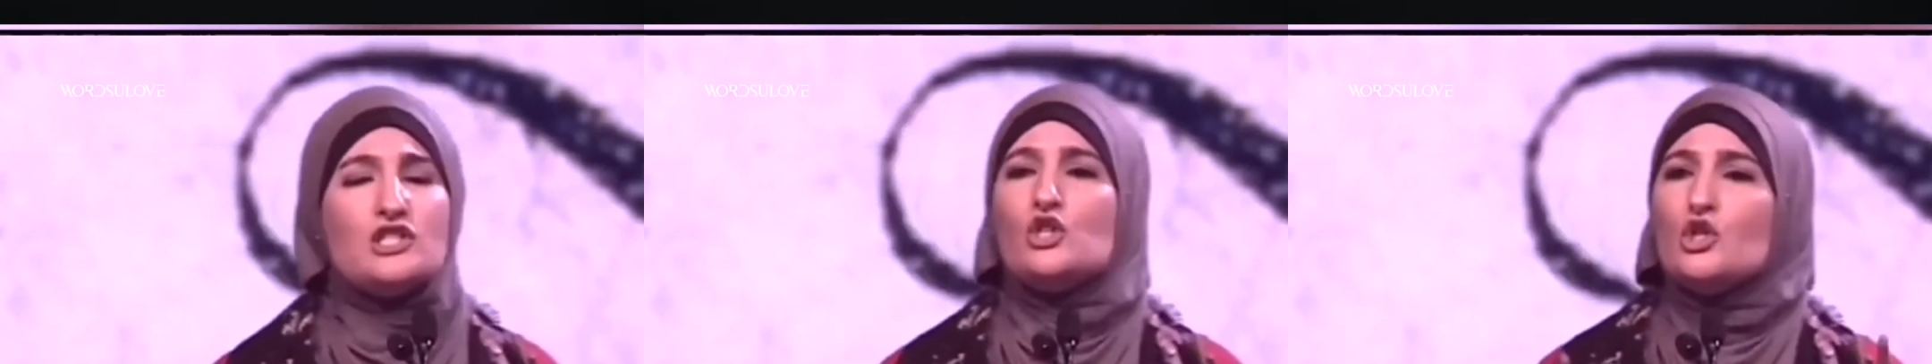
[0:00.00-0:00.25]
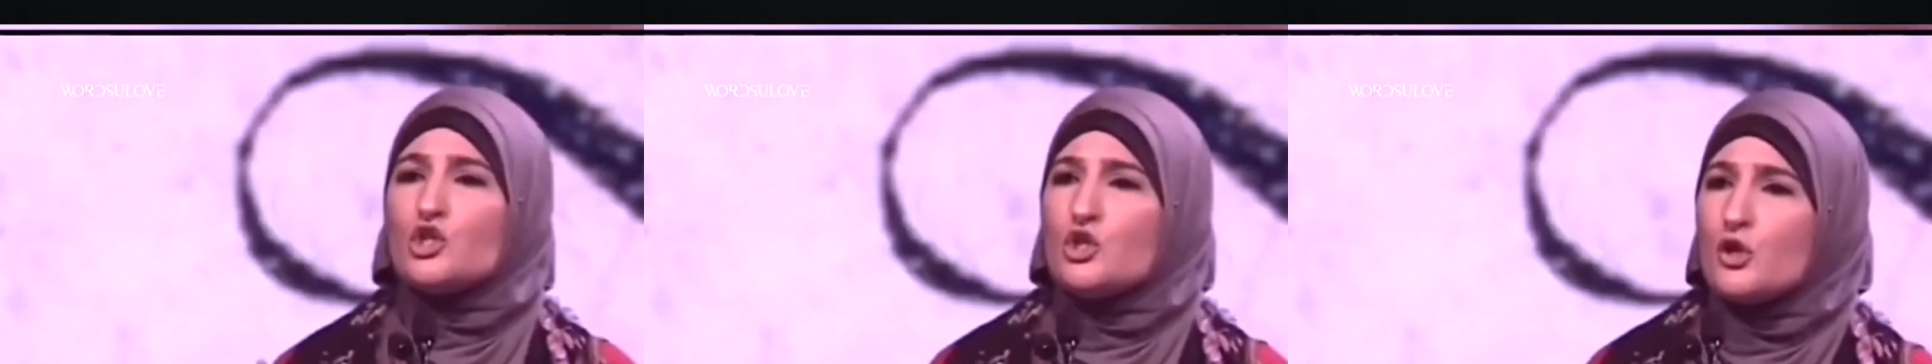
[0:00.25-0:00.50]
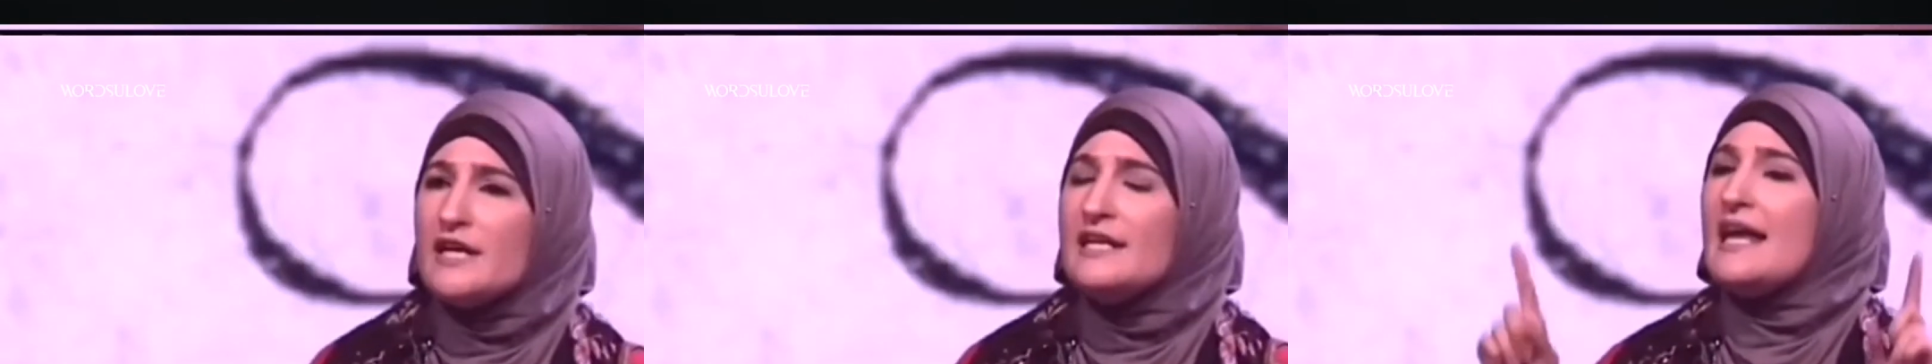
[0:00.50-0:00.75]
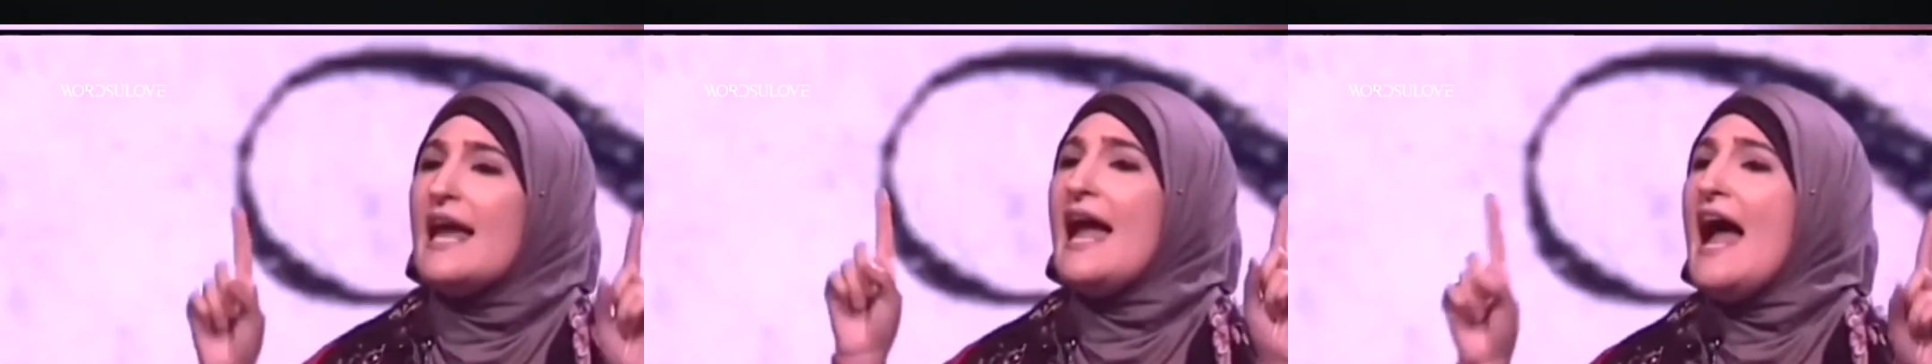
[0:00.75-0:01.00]
us to
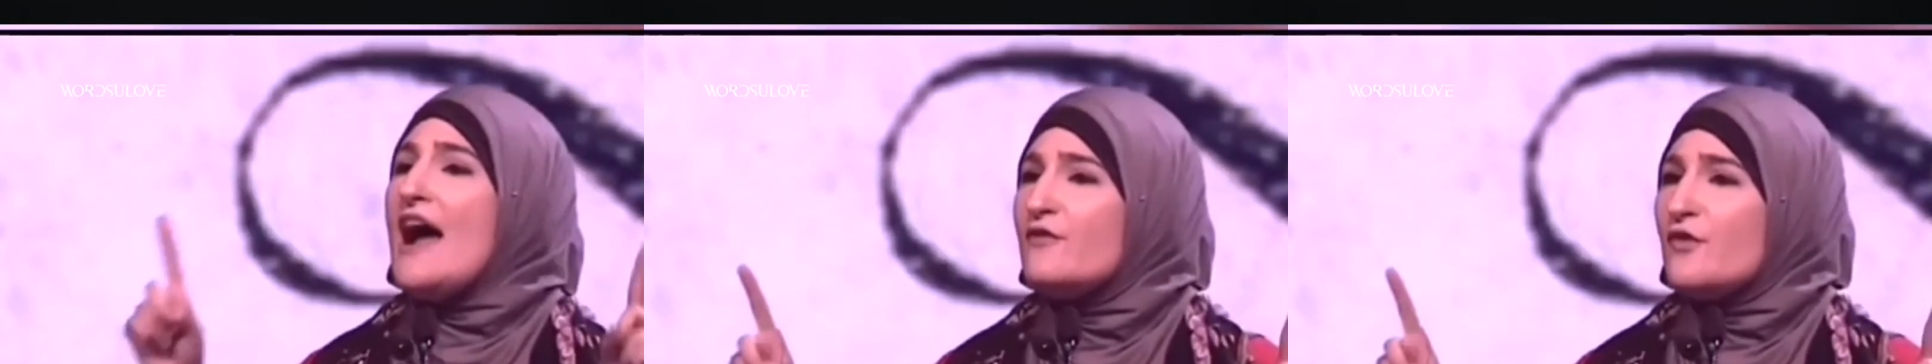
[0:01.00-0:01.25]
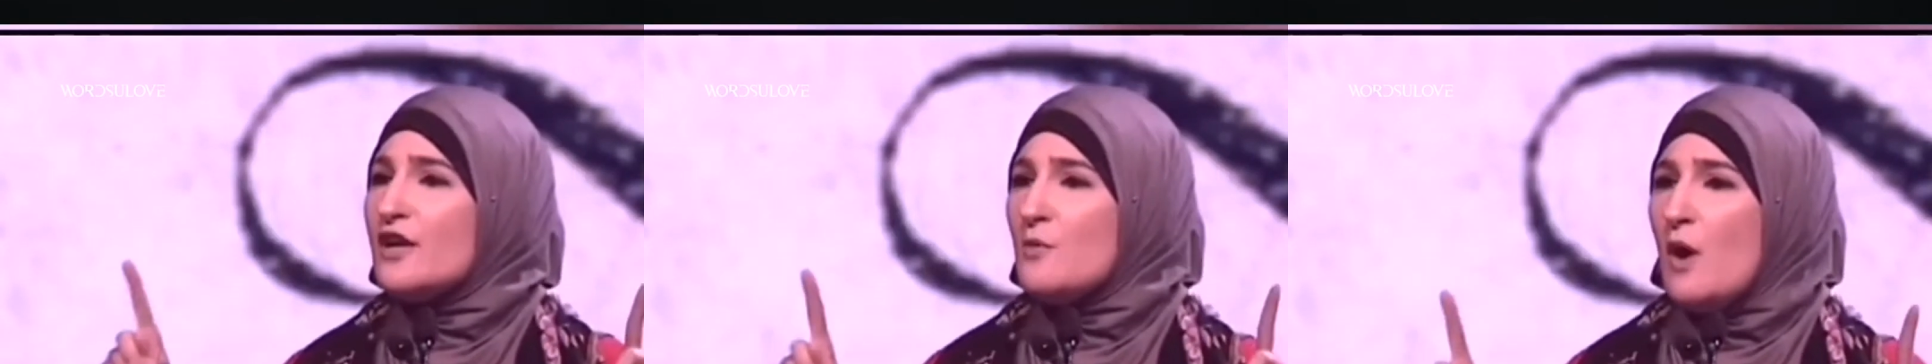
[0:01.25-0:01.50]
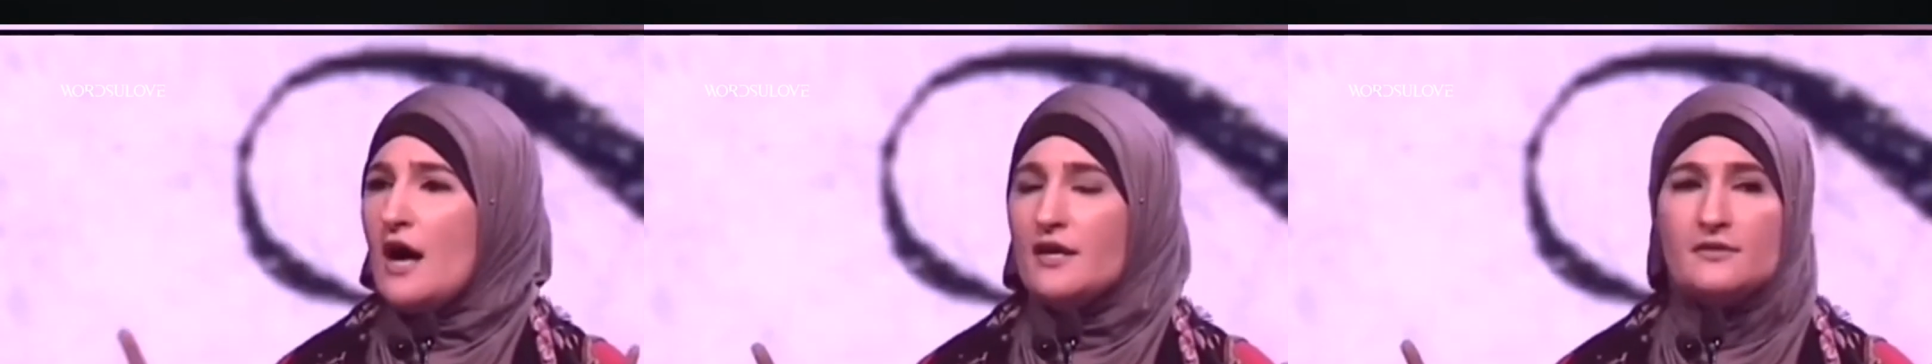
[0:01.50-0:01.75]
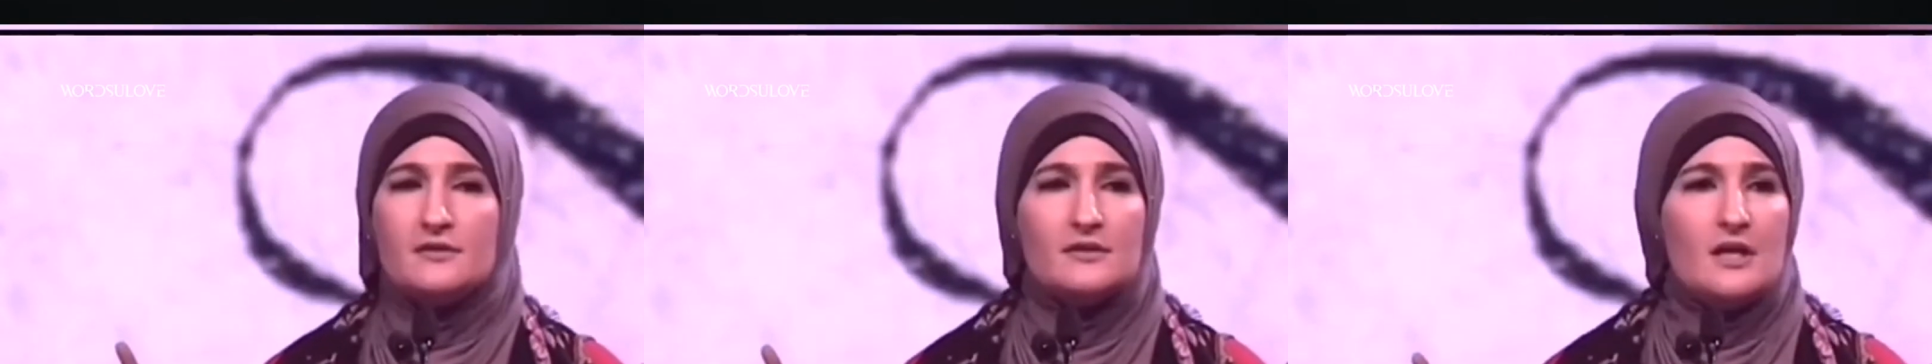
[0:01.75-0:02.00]
treat
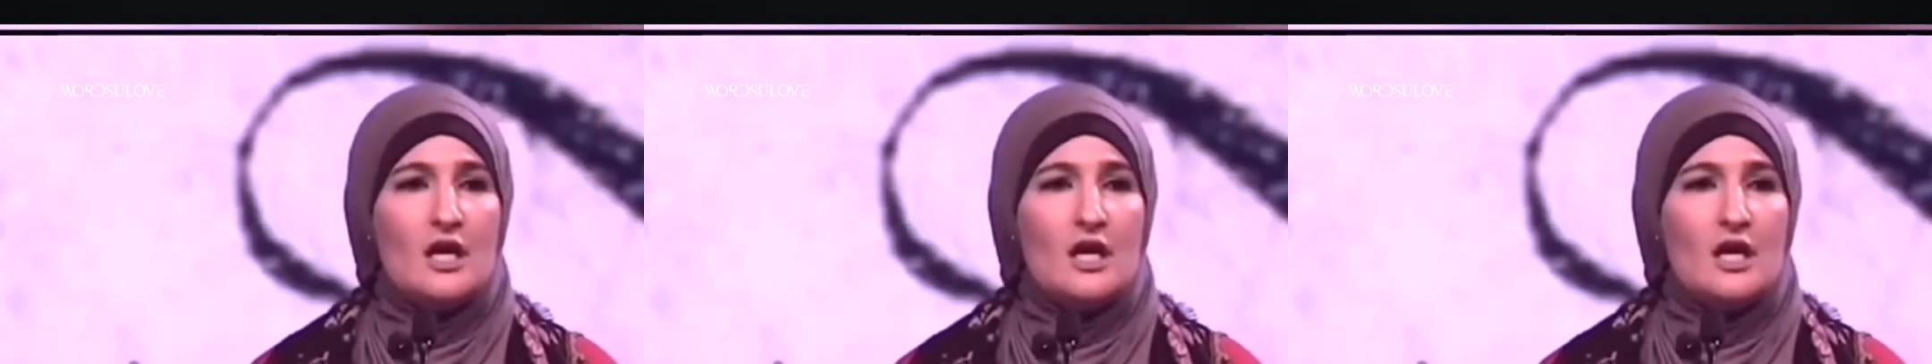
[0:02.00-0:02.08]
everyone